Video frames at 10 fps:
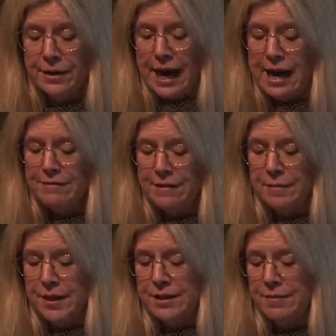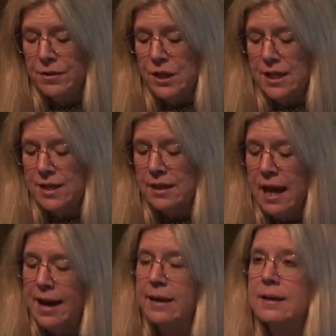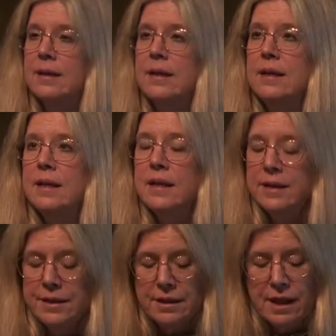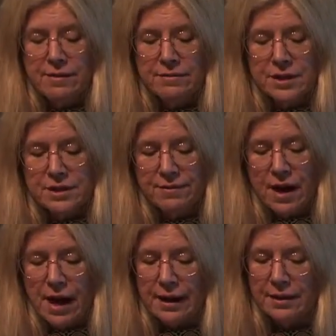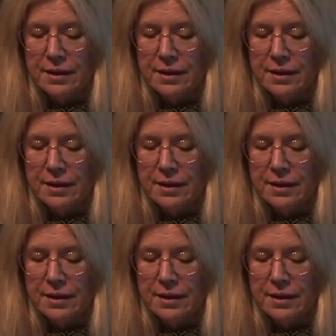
and female devotees alike in their love of the divine,